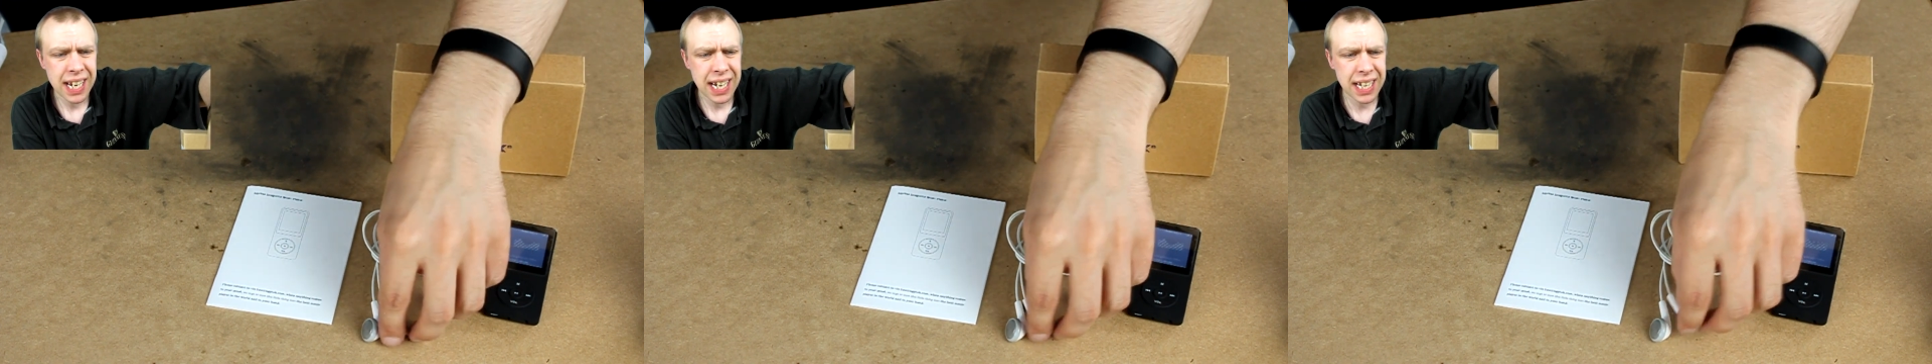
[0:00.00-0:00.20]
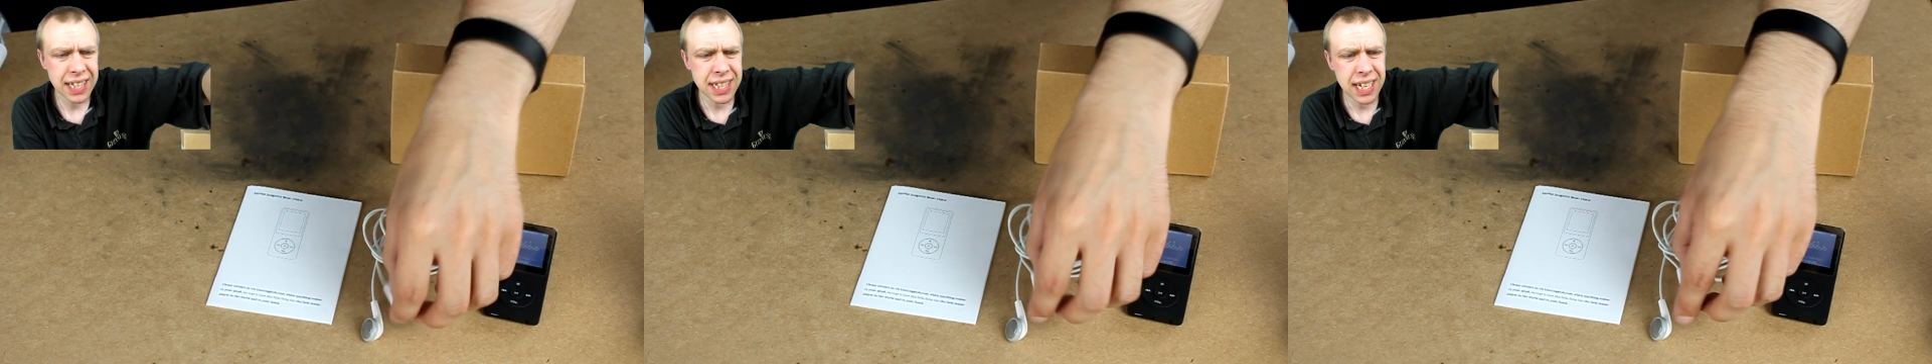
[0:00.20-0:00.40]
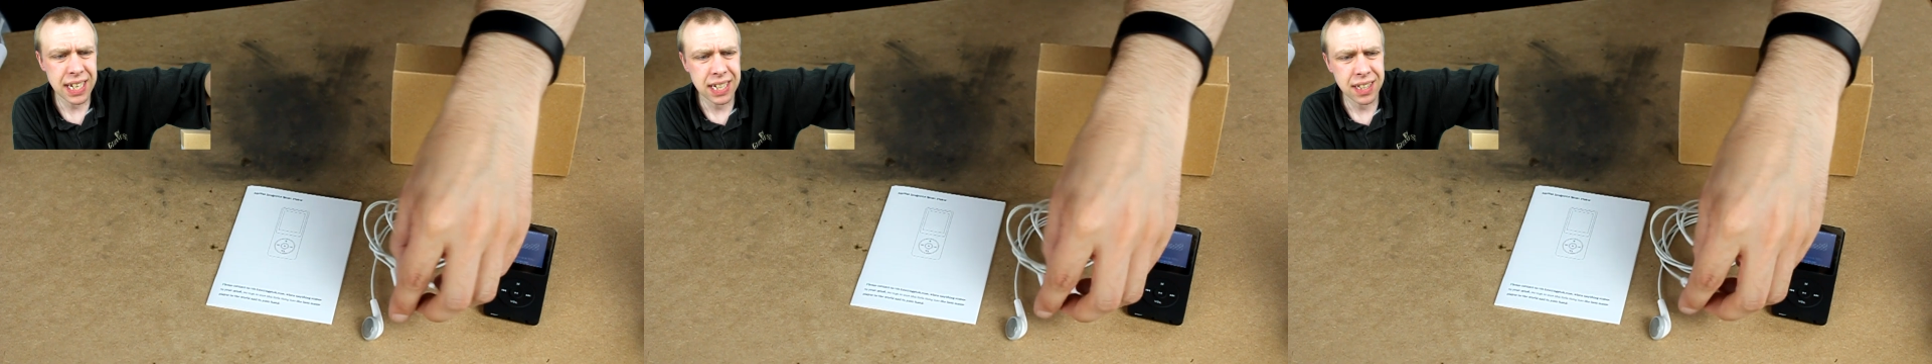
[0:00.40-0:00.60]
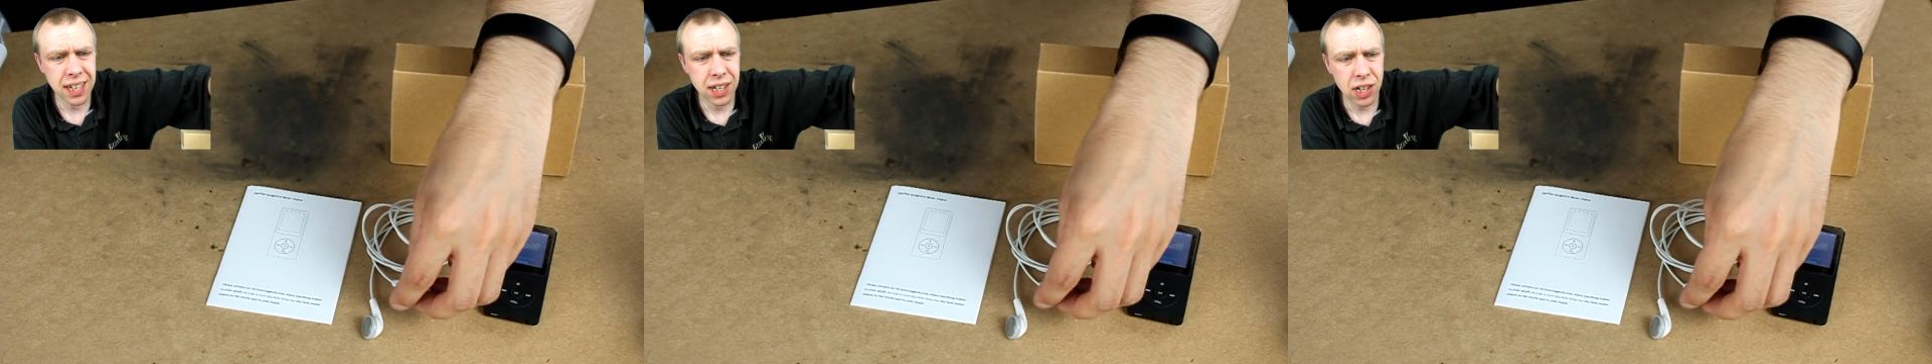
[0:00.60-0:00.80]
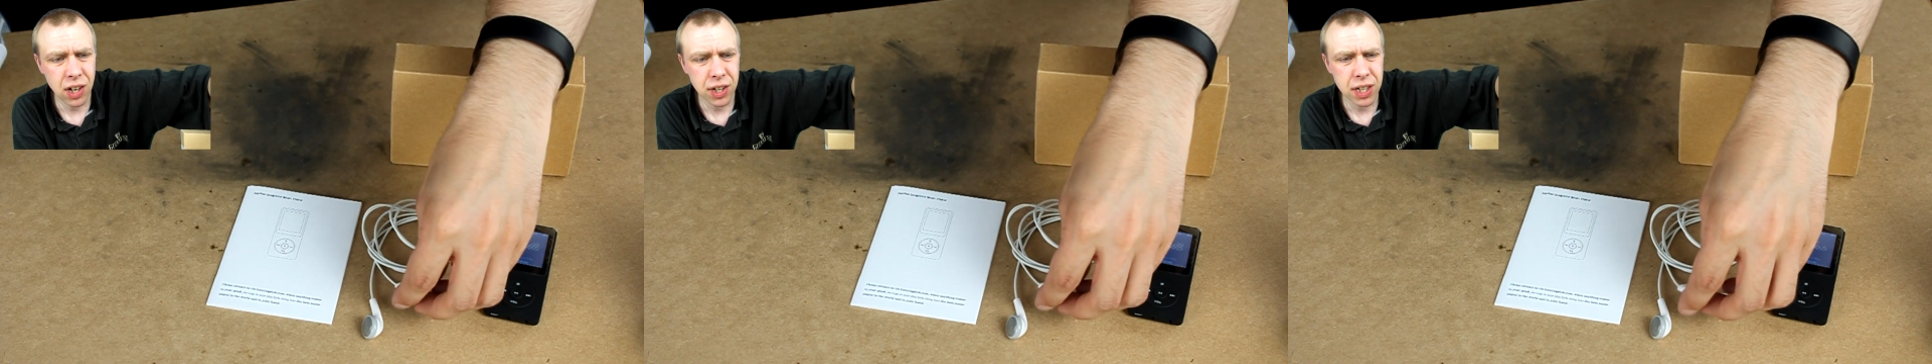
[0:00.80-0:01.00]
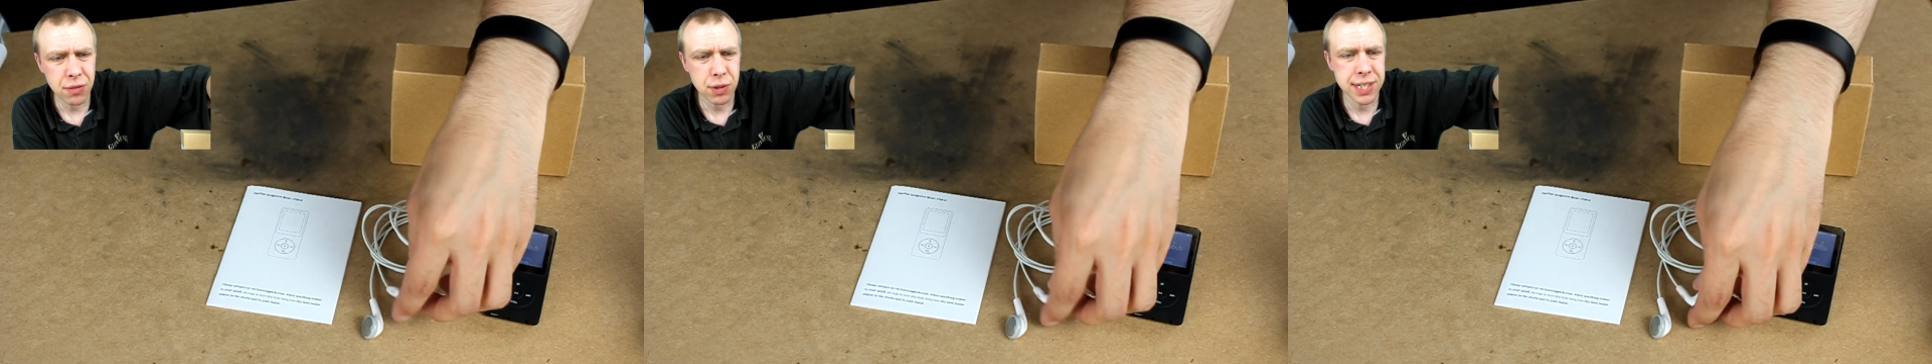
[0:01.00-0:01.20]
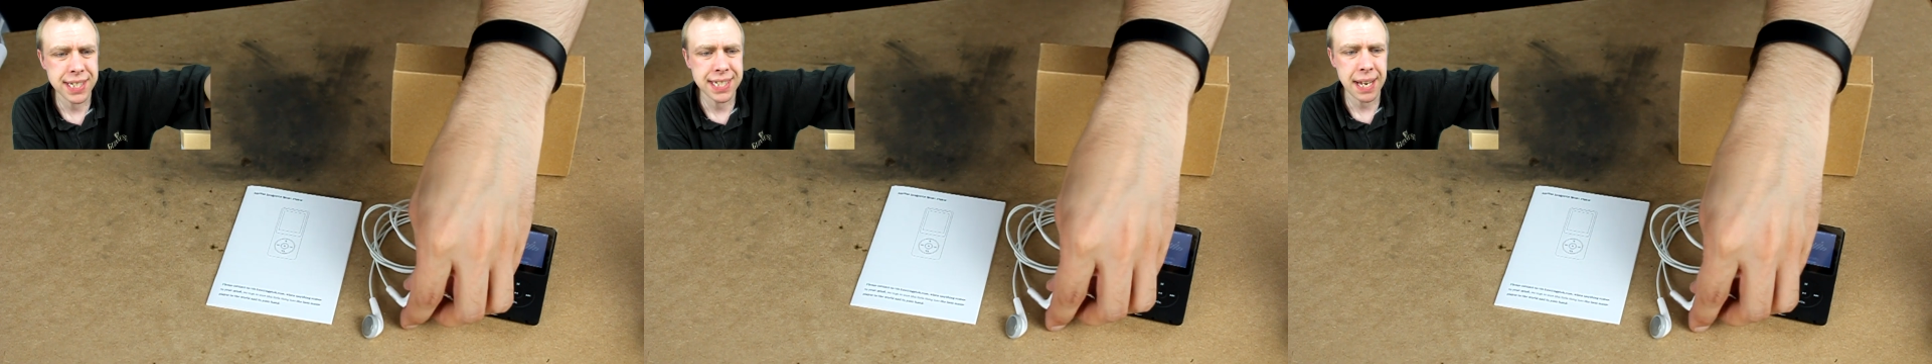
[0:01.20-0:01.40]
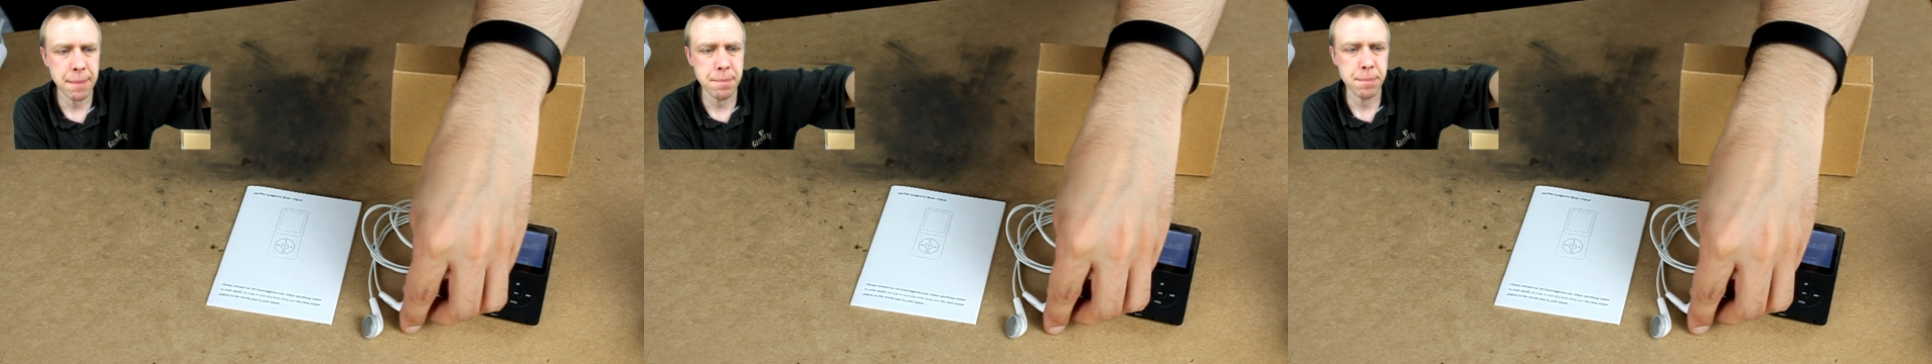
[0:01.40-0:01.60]
and they kind of
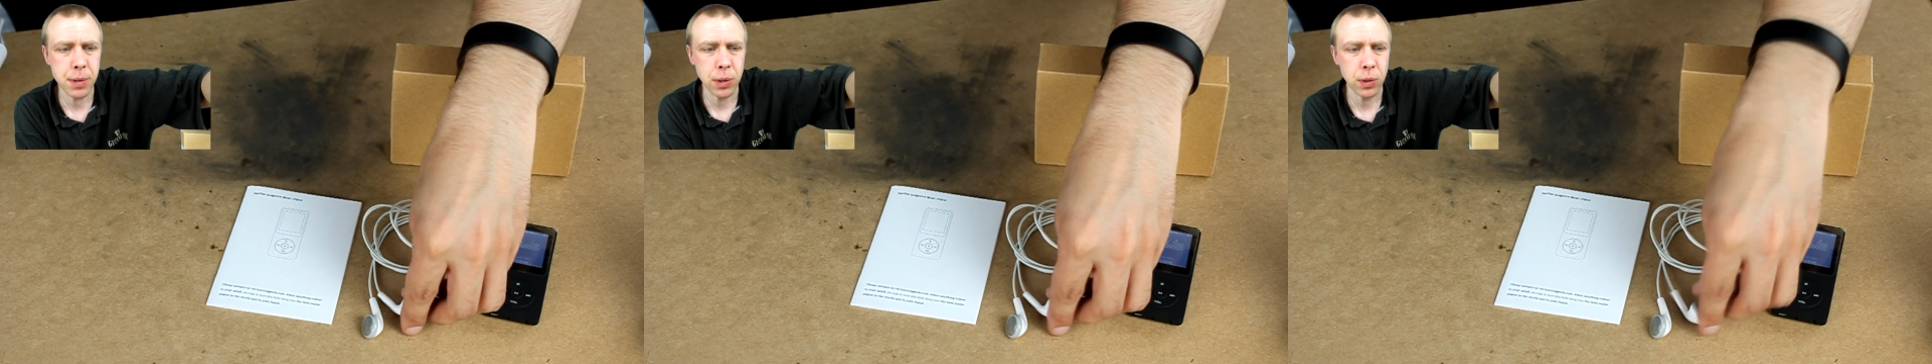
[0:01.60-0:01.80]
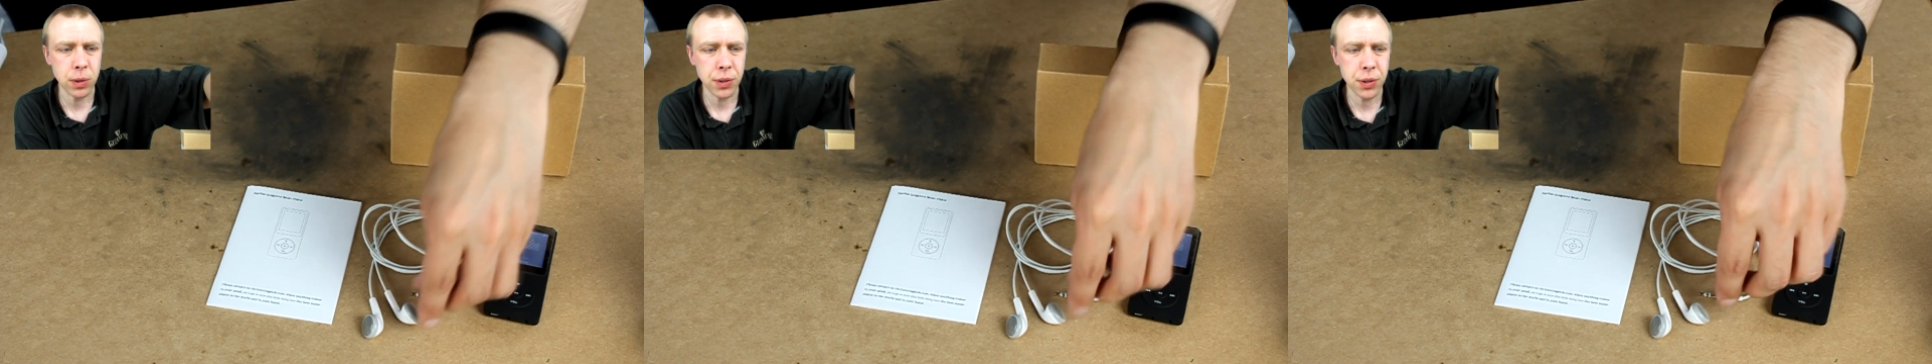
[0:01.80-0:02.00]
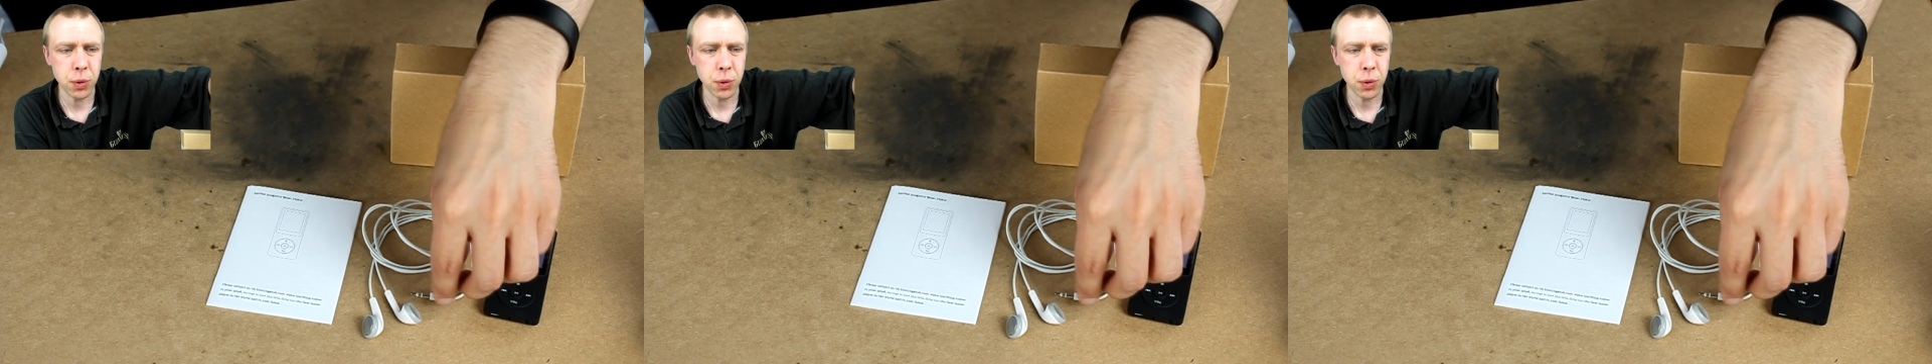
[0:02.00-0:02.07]
resemble